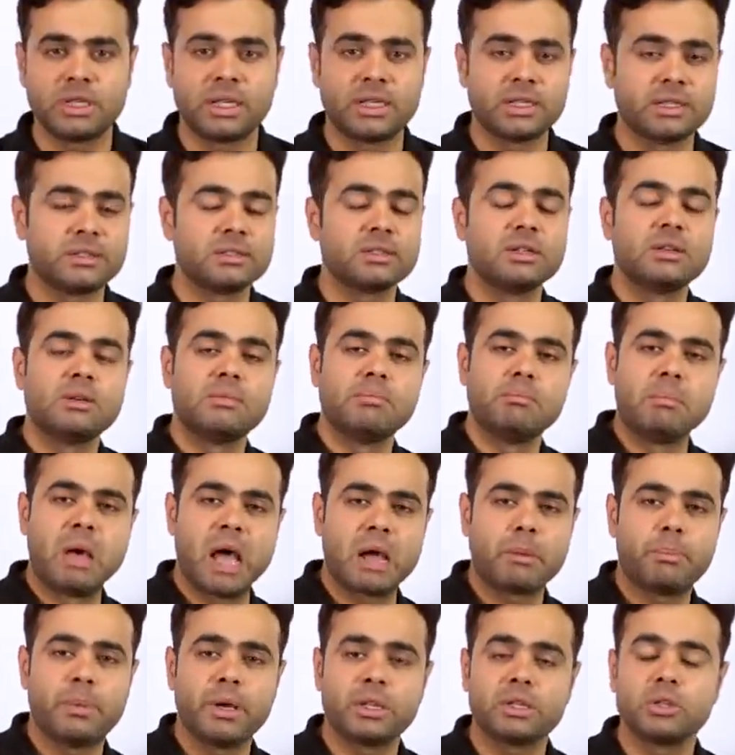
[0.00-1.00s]
that is
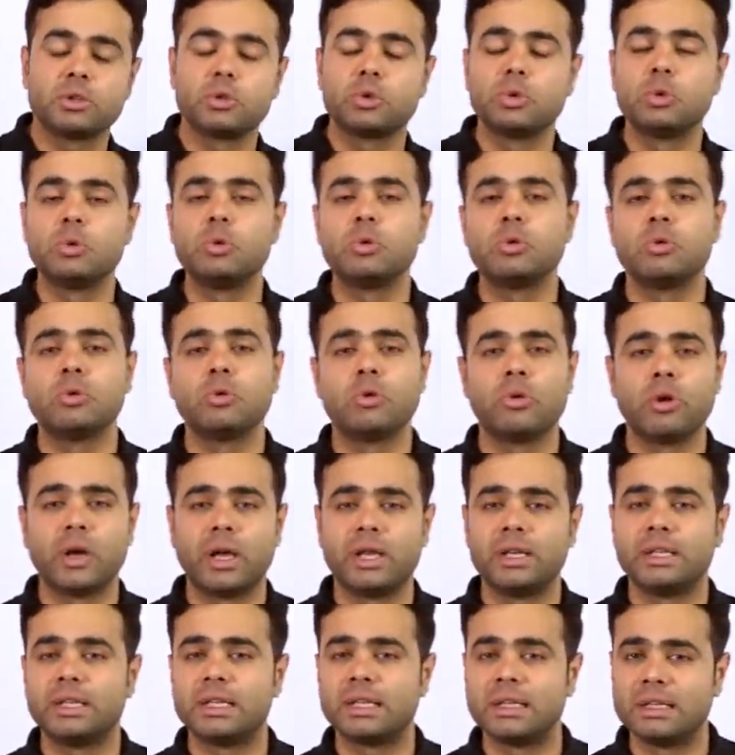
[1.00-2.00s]
Macbeth, to go
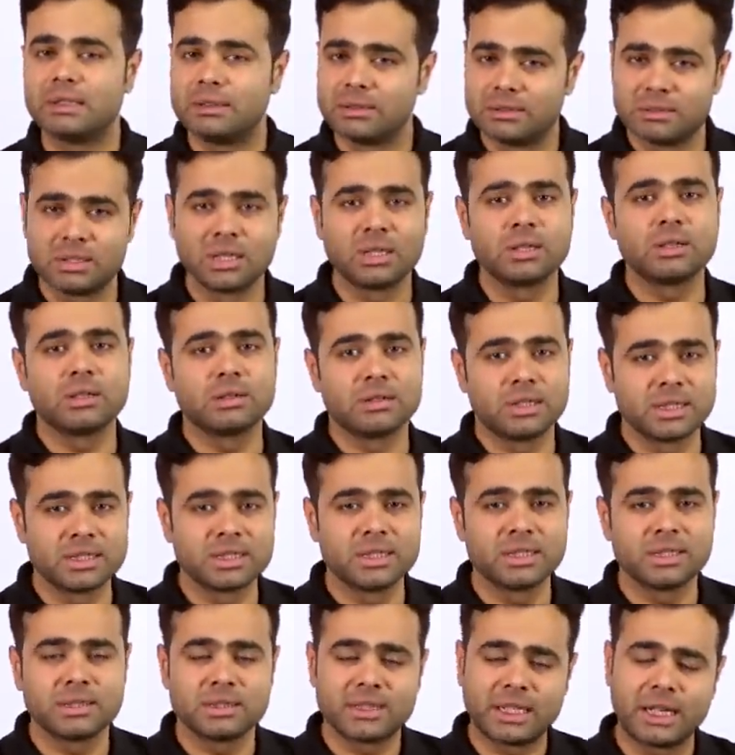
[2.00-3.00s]
and kill Duncan,
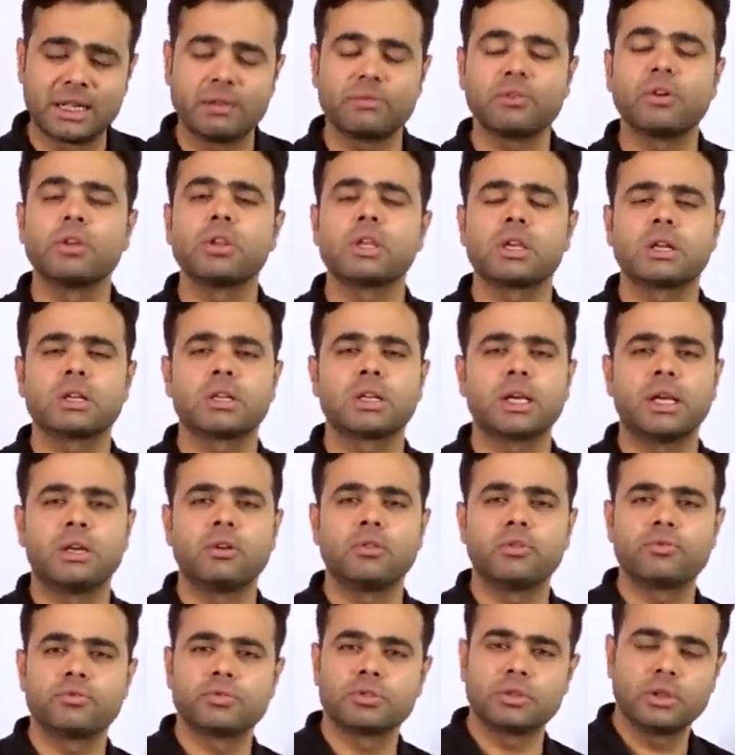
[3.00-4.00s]
isn't it? That
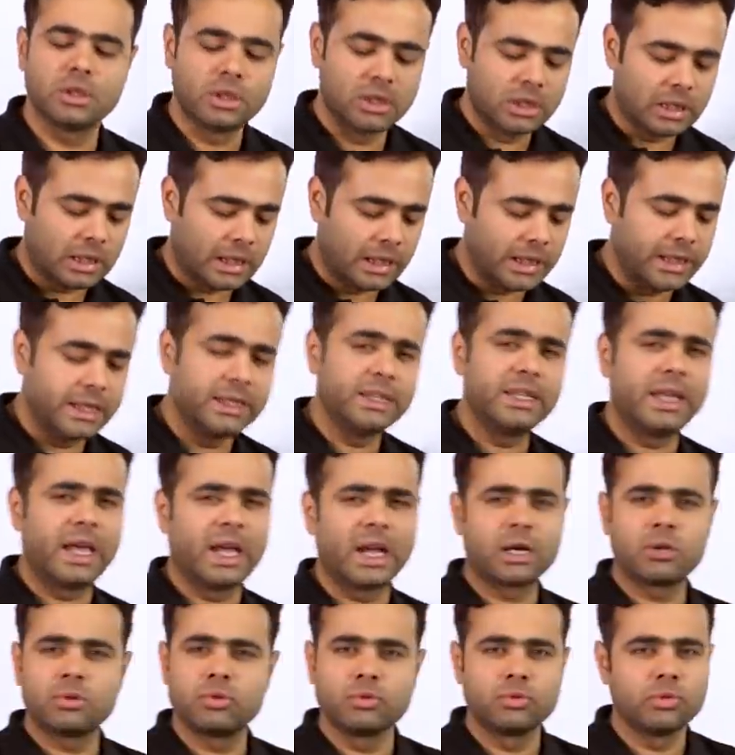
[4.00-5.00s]
kind of uh, in the
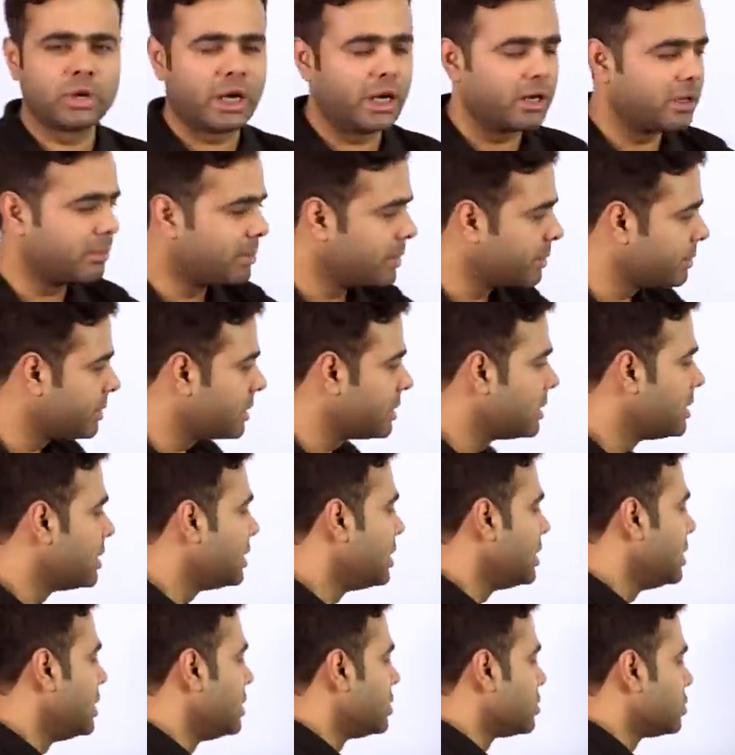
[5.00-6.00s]
act two, I remember.
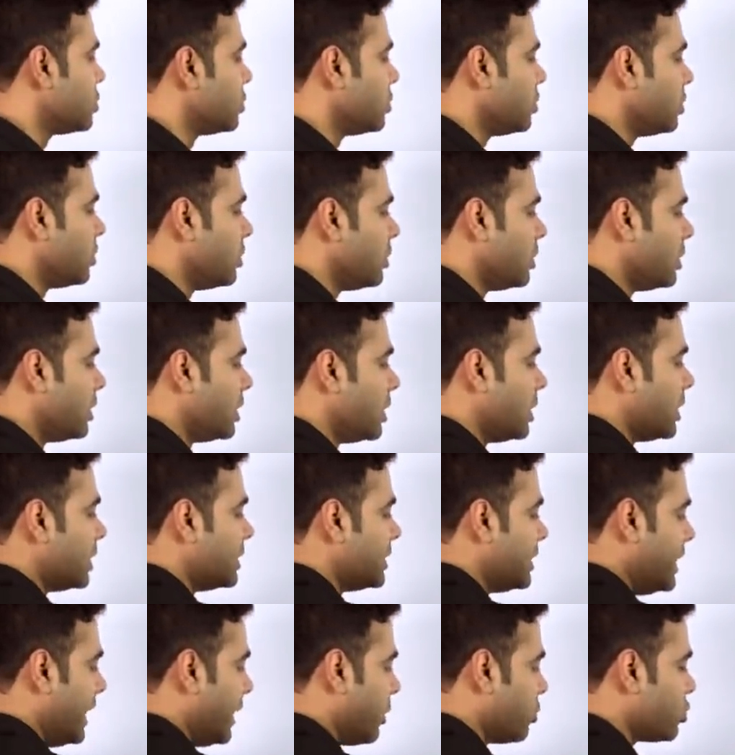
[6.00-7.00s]
So uh,
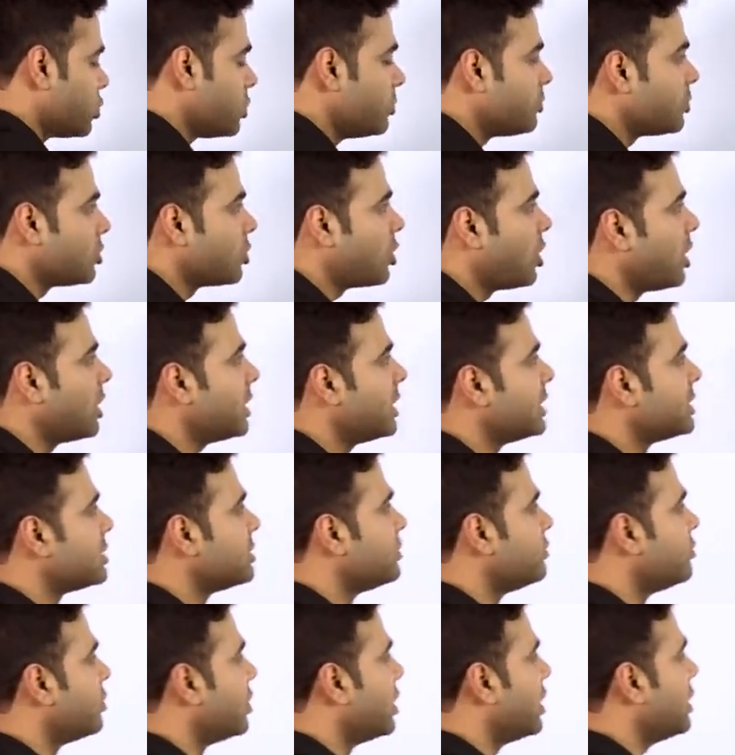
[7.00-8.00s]
the oxymoron is
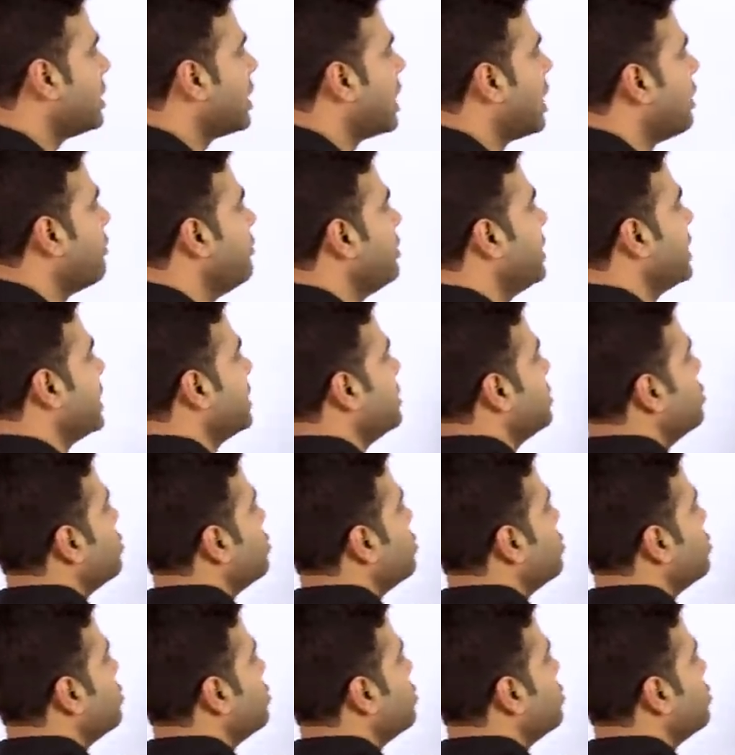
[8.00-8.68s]
the word how we can